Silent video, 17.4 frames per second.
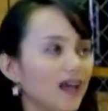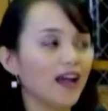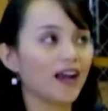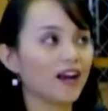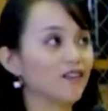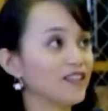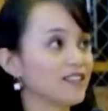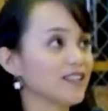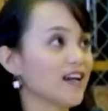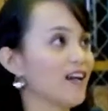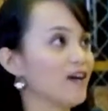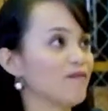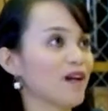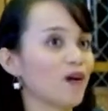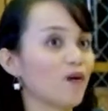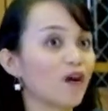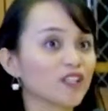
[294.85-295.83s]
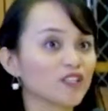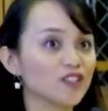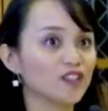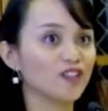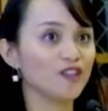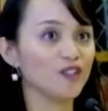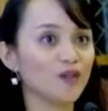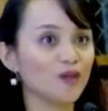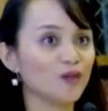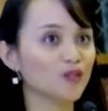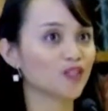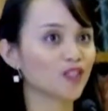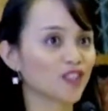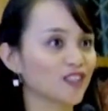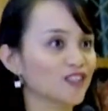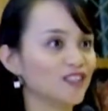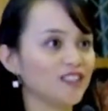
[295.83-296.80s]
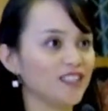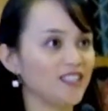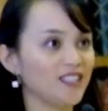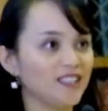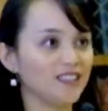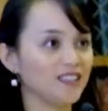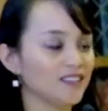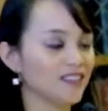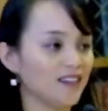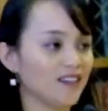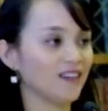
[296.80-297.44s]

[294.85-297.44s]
every time I watch the news or see